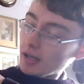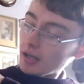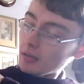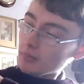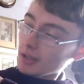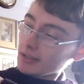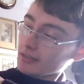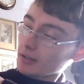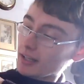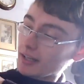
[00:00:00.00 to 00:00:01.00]
Um,
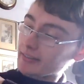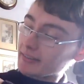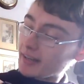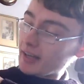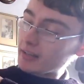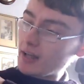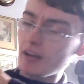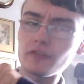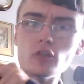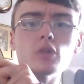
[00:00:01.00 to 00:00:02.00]
it's got a nice design on
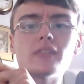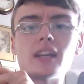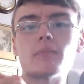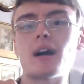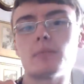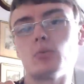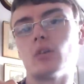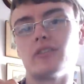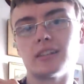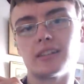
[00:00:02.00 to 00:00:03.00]
it. I thought that it might be
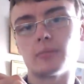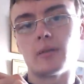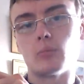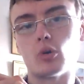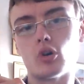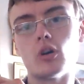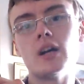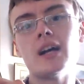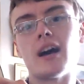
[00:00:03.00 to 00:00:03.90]
worth a little bit more.